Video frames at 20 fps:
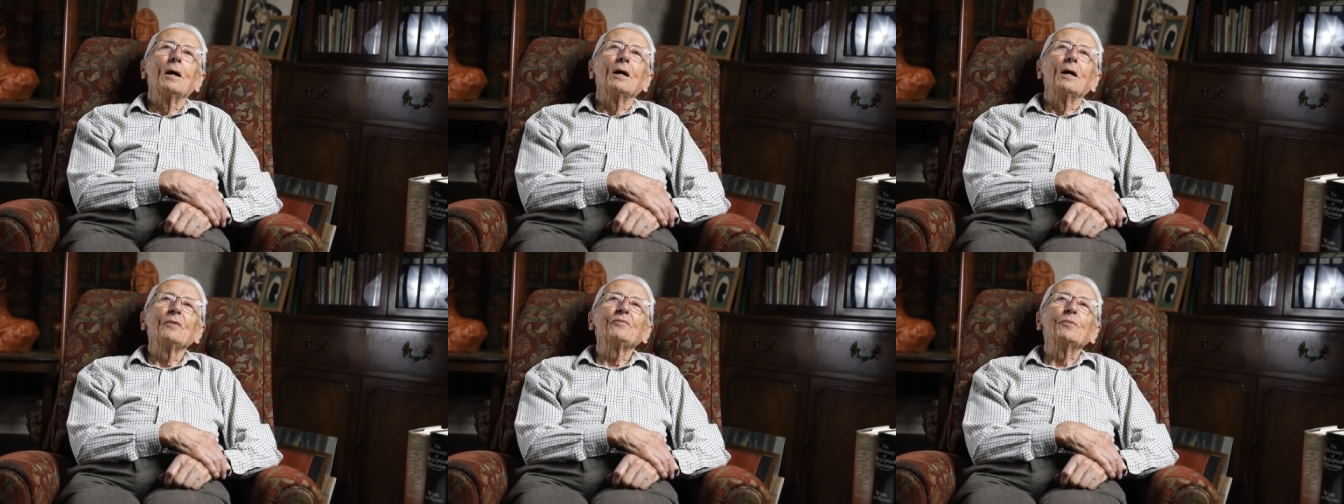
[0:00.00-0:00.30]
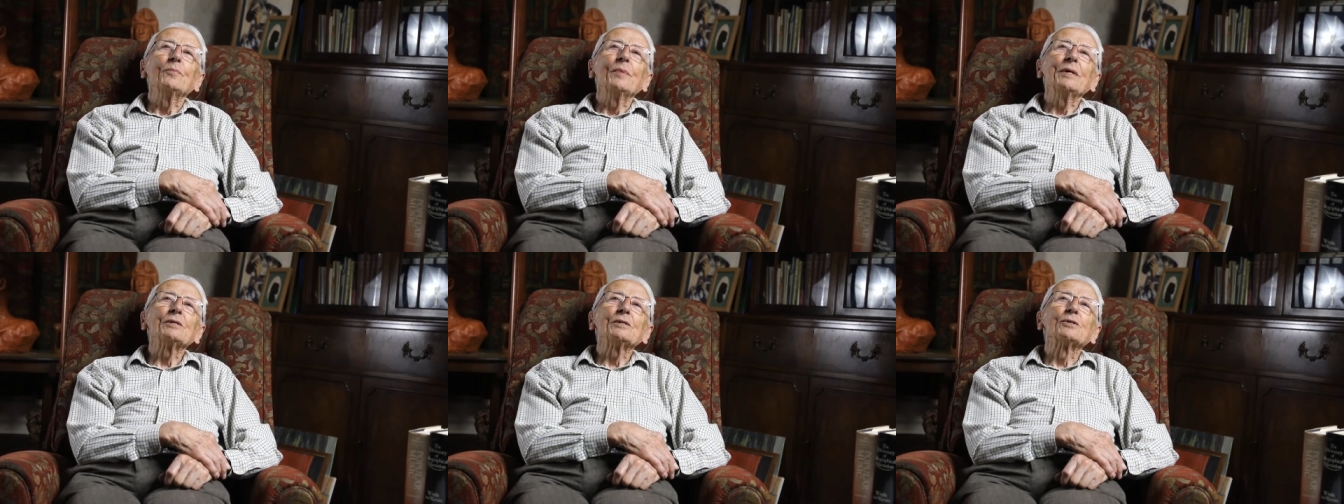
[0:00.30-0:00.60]
if
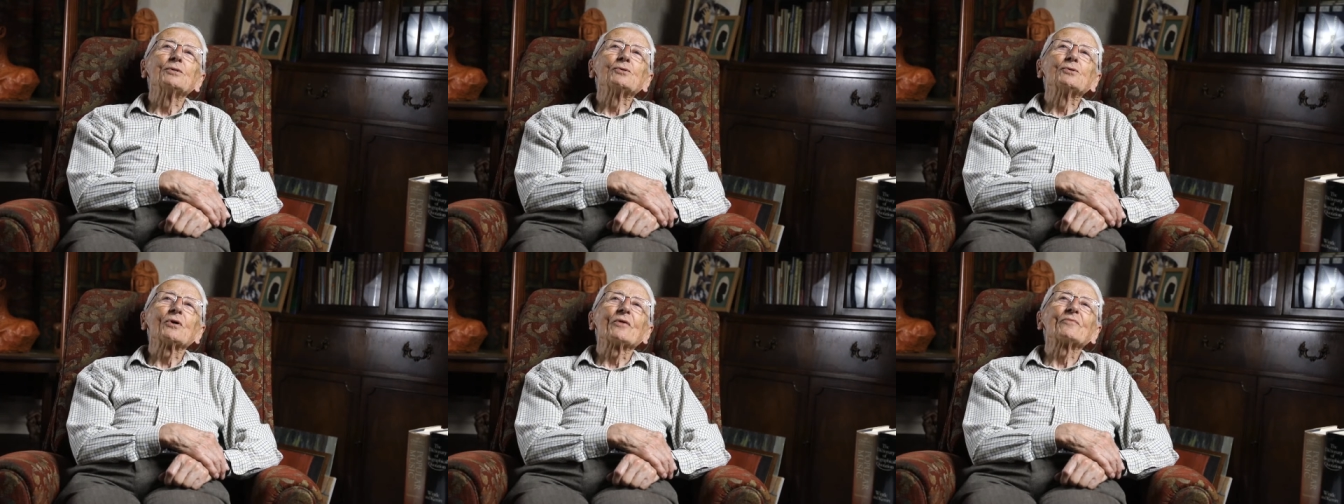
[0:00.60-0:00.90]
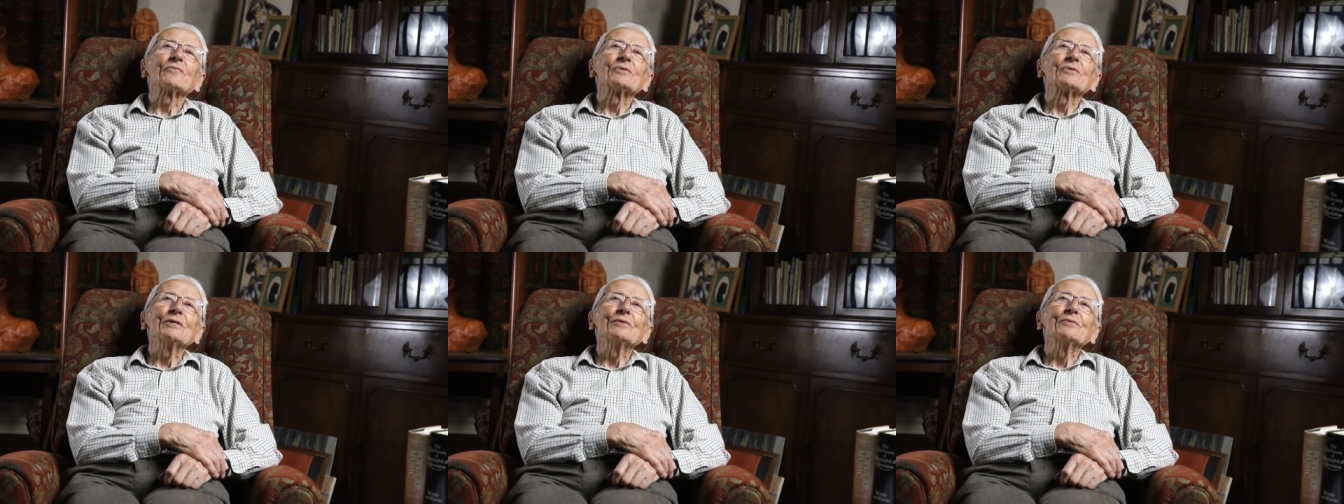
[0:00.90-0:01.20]
you mean
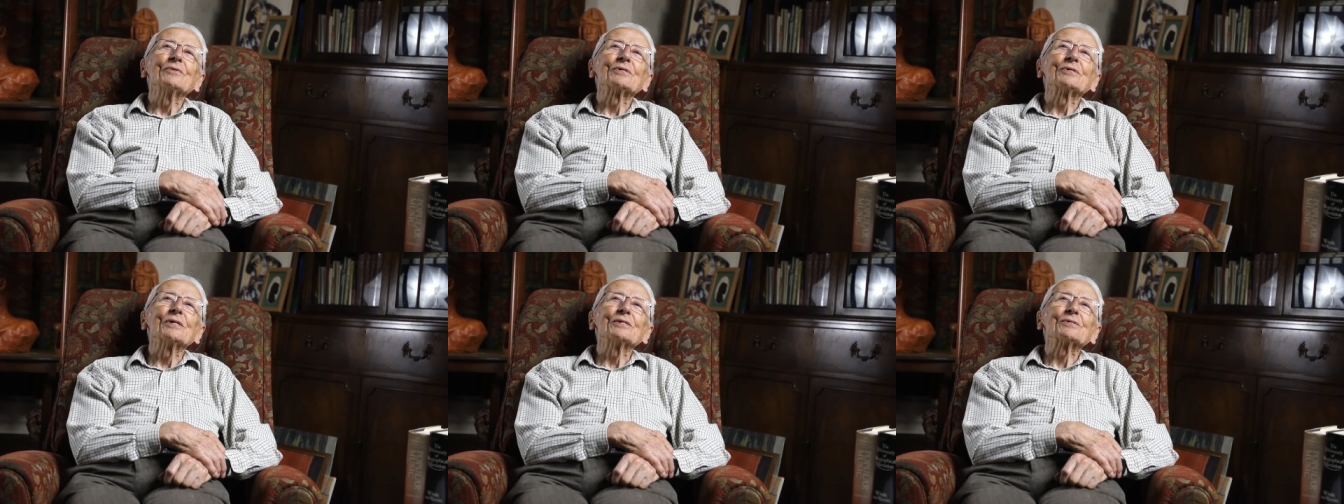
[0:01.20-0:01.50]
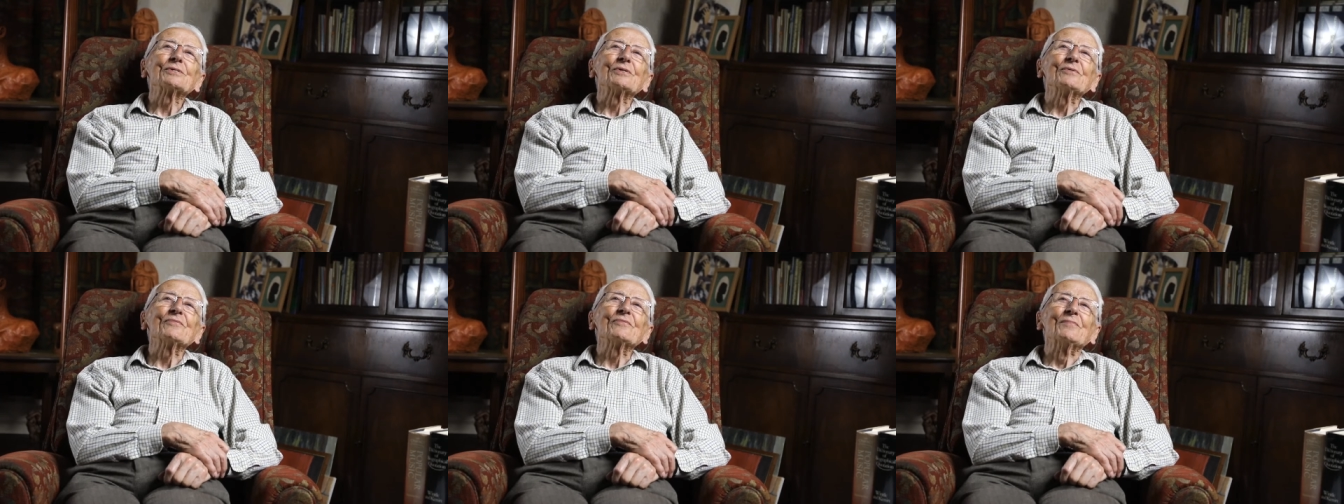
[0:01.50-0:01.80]
controversy in the
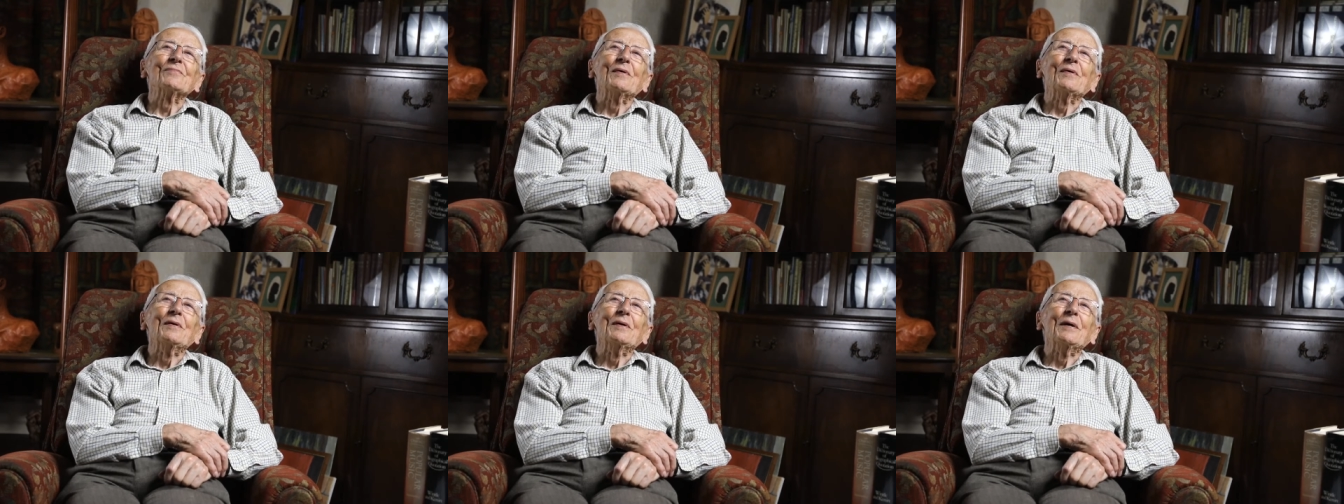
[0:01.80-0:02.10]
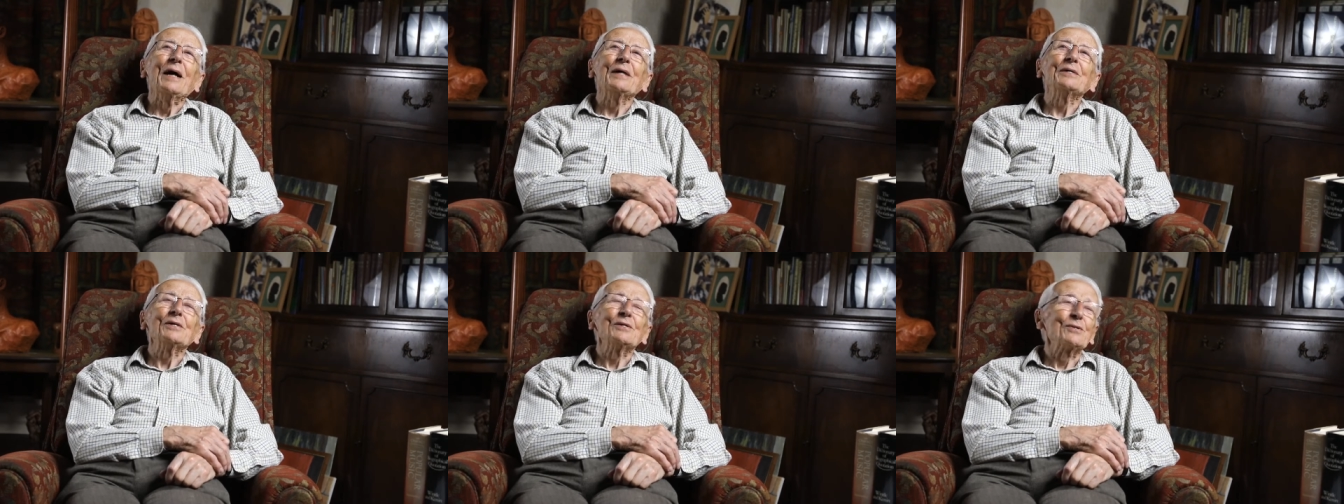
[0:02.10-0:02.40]
sense of
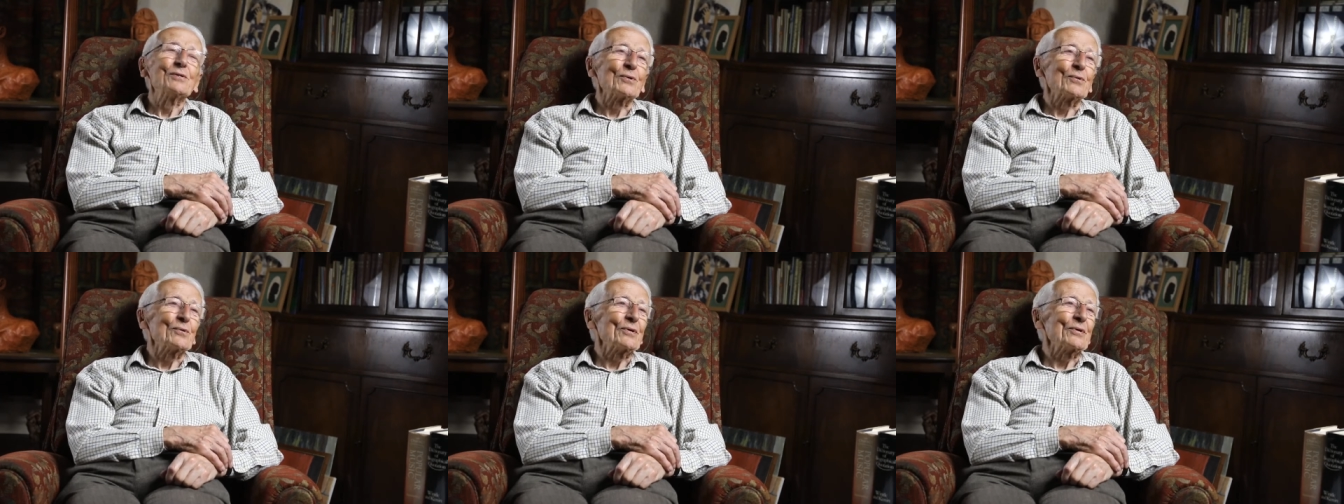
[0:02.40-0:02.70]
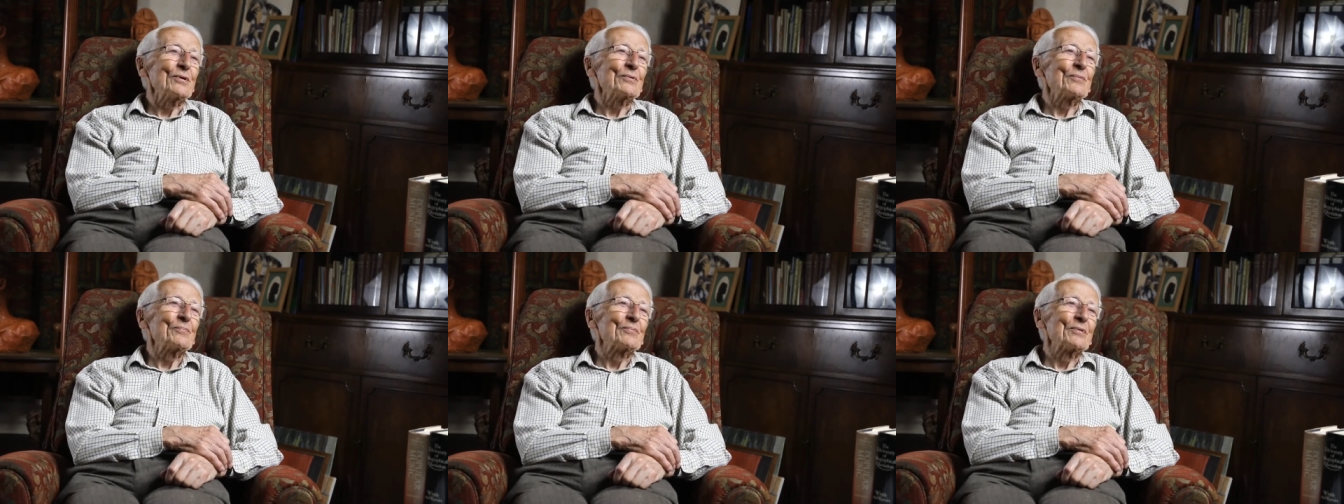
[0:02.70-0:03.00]

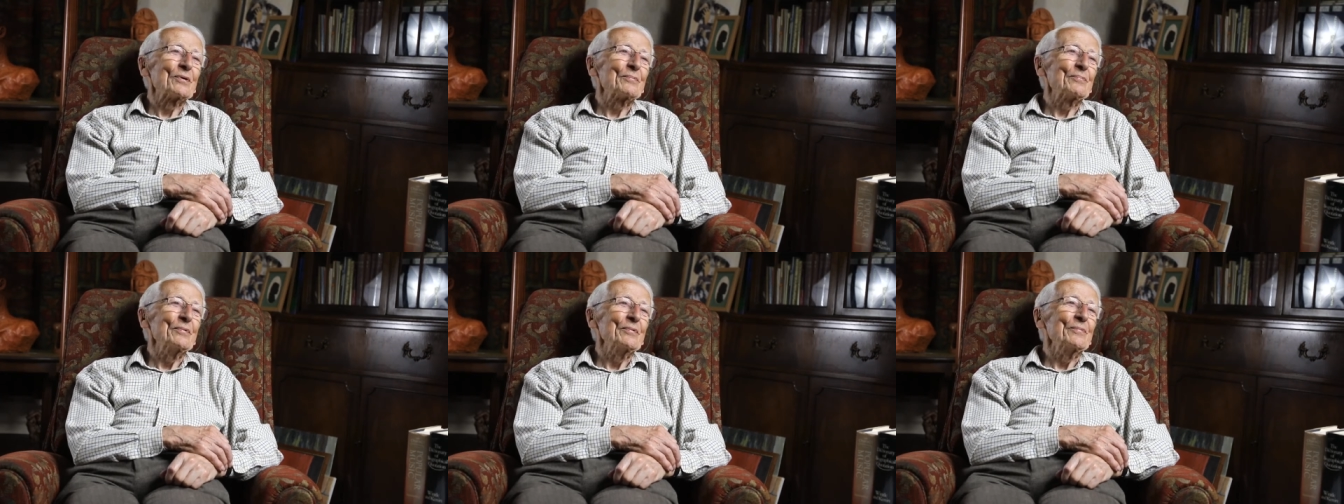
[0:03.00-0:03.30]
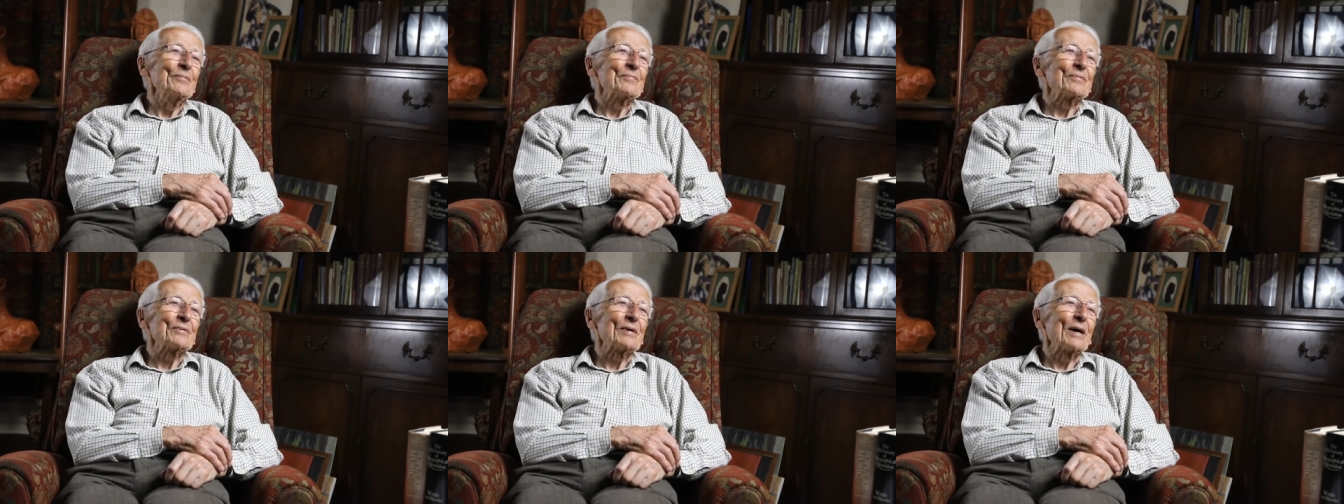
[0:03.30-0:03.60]
editorial
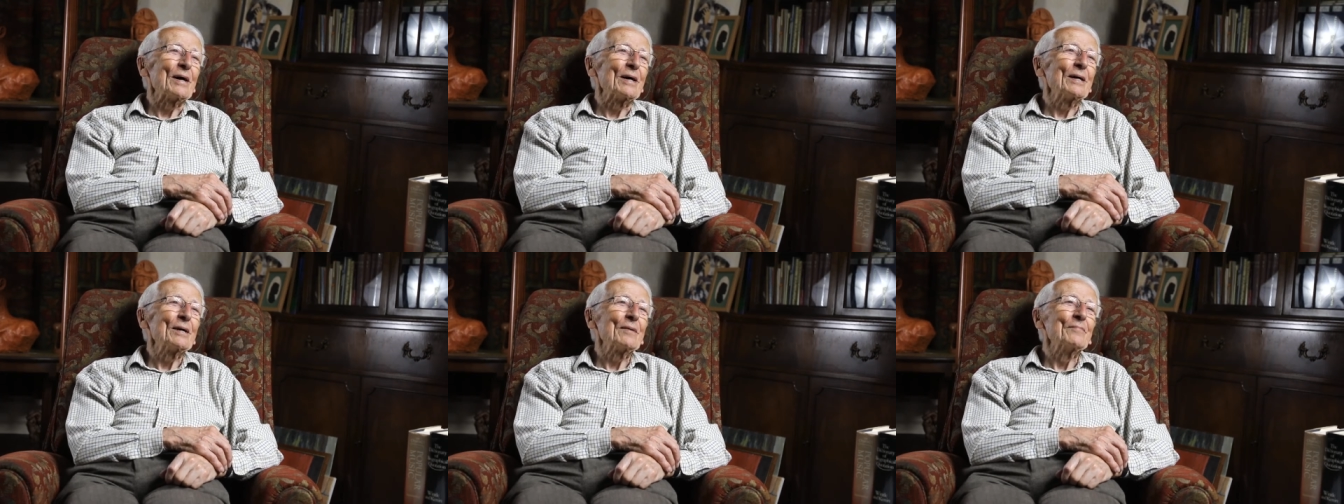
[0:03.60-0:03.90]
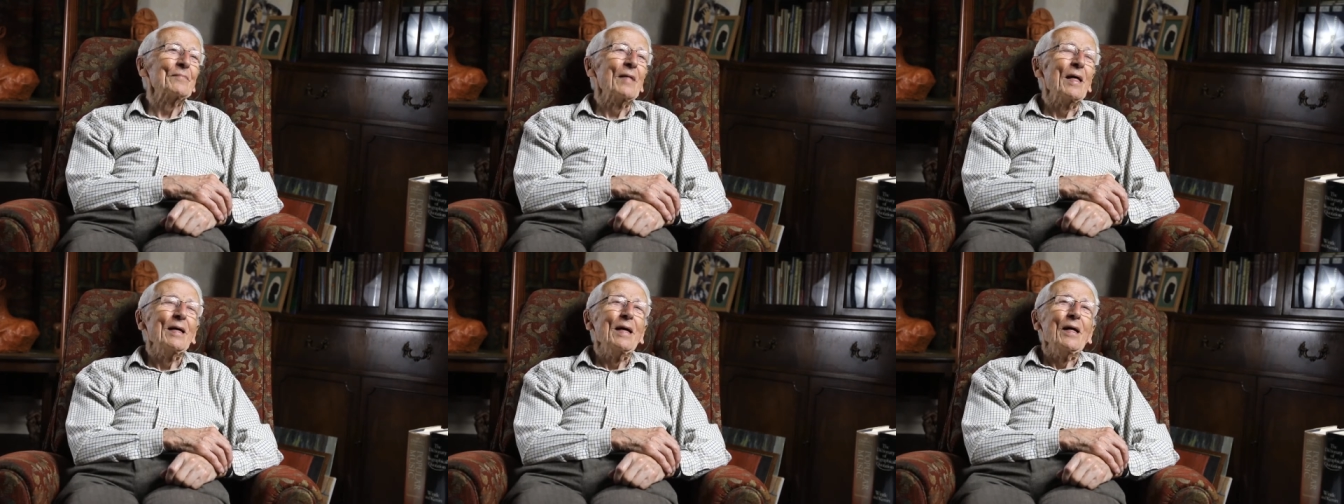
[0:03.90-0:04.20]
problems, um,